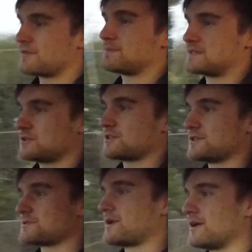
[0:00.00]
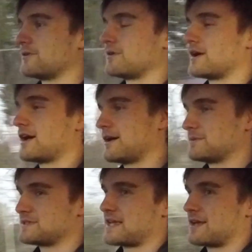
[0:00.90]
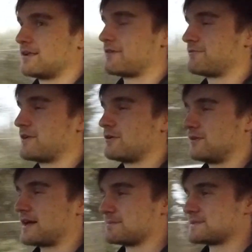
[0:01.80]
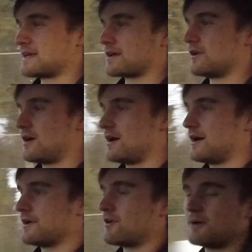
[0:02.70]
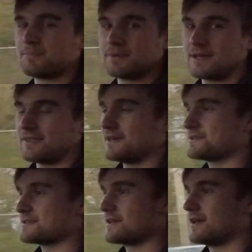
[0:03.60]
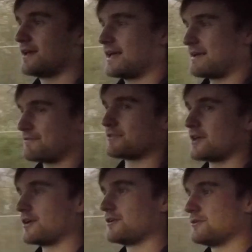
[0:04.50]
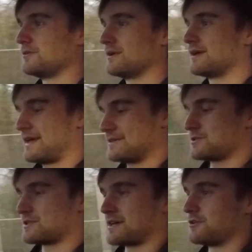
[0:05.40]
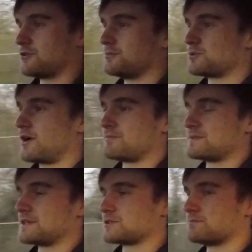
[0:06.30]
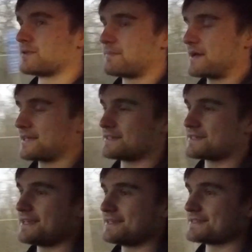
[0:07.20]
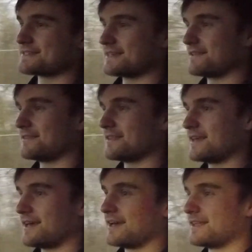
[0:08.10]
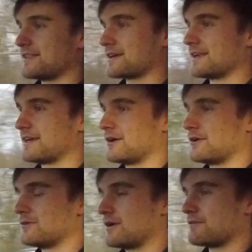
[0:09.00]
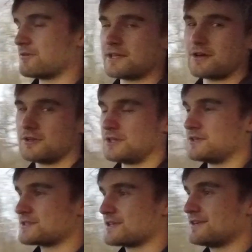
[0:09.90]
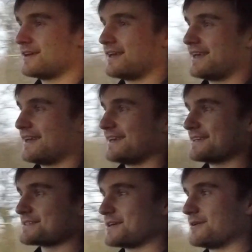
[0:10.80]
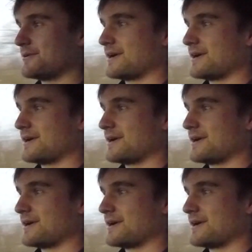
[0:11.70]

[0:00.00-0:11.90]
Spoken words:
position as well. I feel like I'm sitting a lot higher up in this, even though it's just like a normal driving position. But the bucket seats in the Clio I've really gotten used to. So,